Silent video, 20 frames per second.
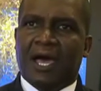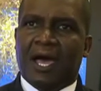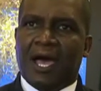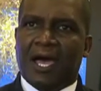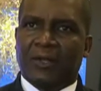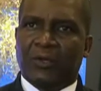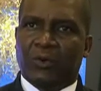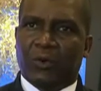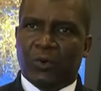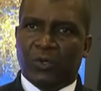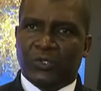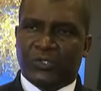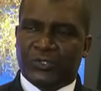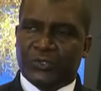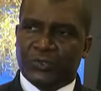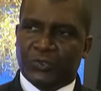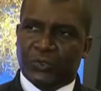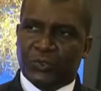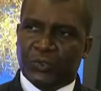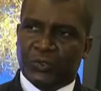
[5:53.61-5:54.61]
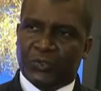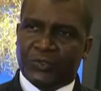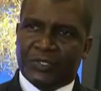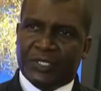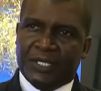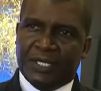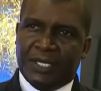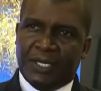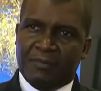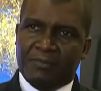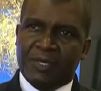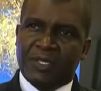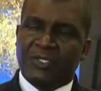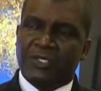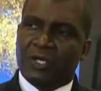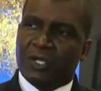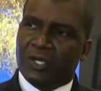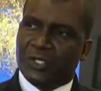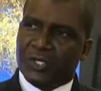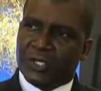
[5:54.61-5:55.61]
and also the
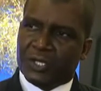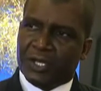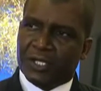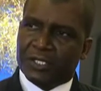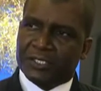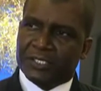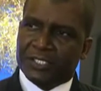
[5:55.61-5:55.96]
meteorological